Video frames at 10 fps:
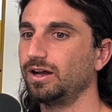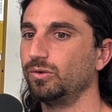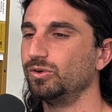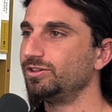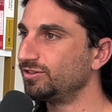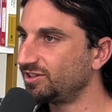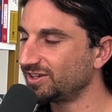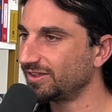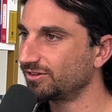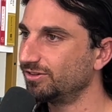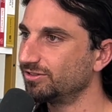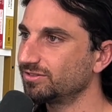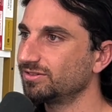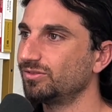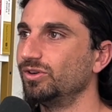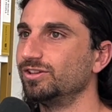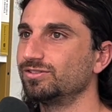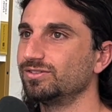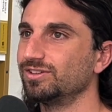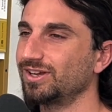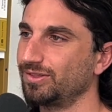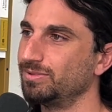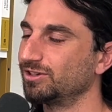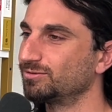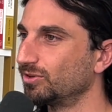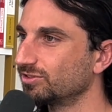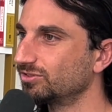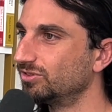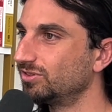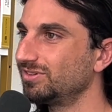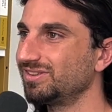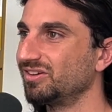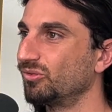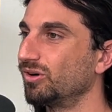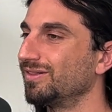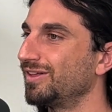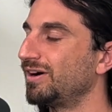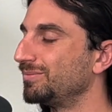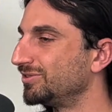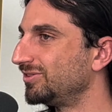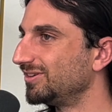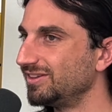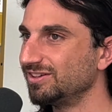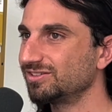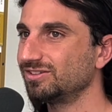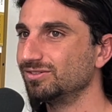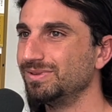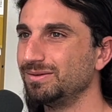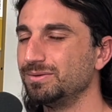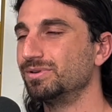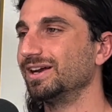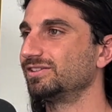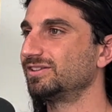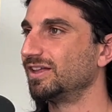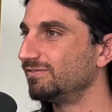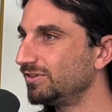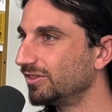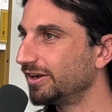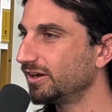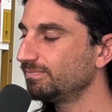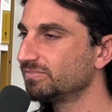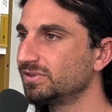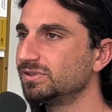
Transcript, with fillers: I went to UC Santa Cruz, which is not a big sports school. There weren't a lot of opportunities to maybe break into that field there.